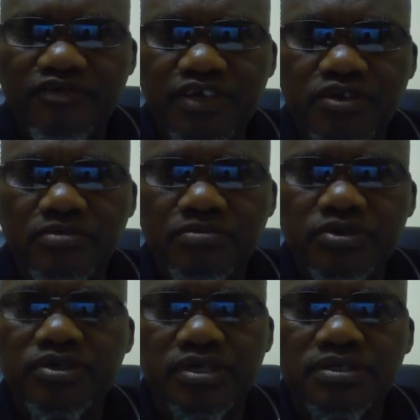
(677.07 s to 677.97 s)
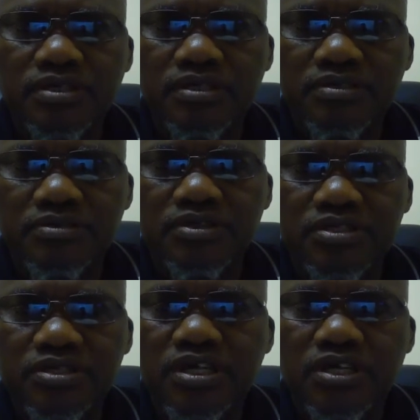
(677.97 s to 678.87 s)
to freedom.
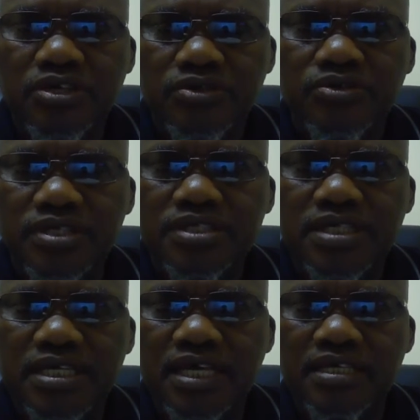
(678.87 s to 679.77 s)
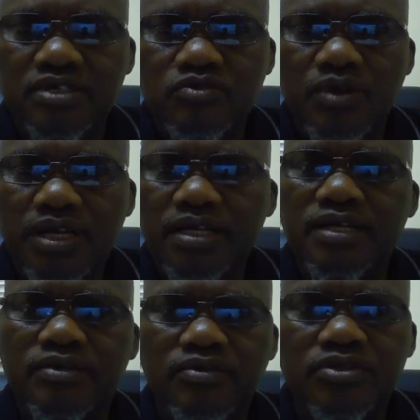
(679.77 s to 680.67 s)
You can say that as well,
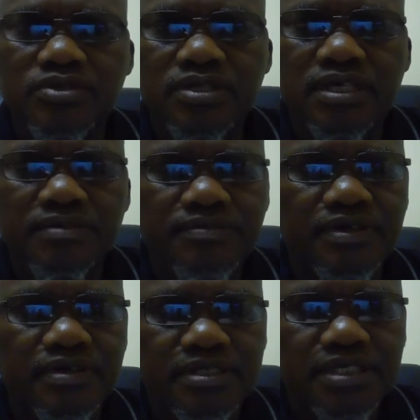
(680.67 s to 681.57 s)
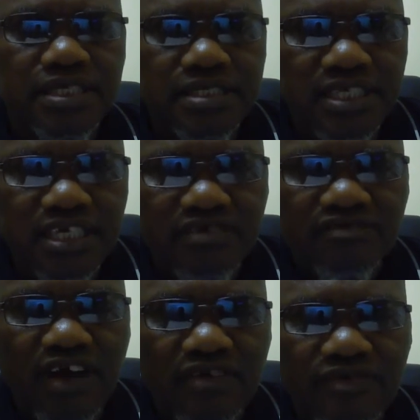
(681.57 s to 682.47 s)
and also the Section
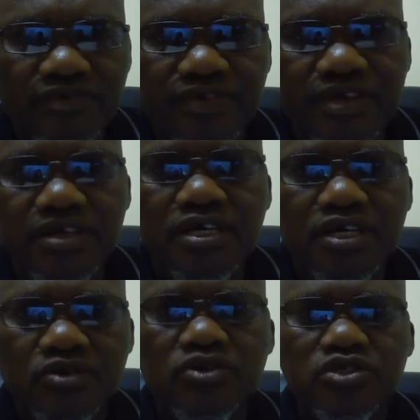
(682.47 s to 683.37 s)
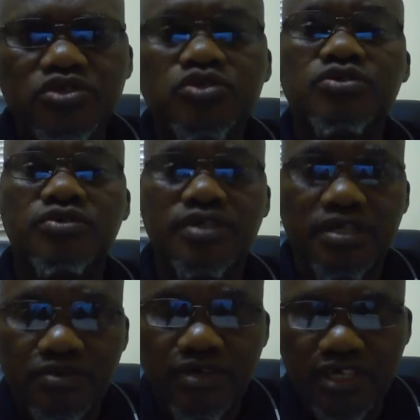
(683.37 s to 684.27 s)
35 of the Constitution.
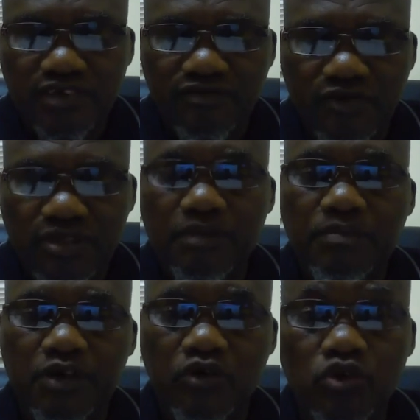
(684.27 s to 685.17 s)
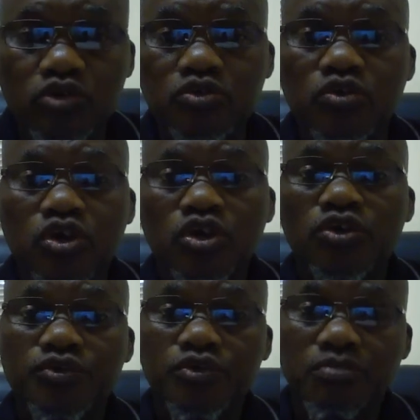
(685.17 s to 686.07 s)
You can invoke that, but also
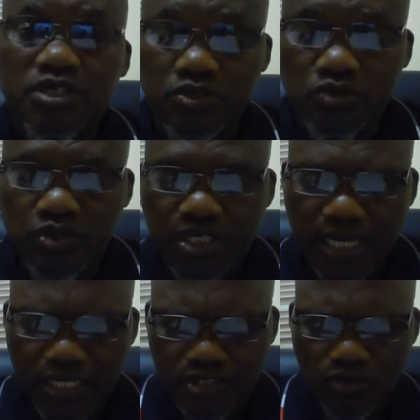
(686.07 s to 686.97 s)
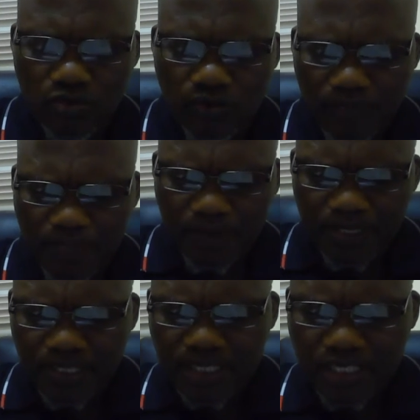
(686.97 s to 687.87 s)
you must use case law. The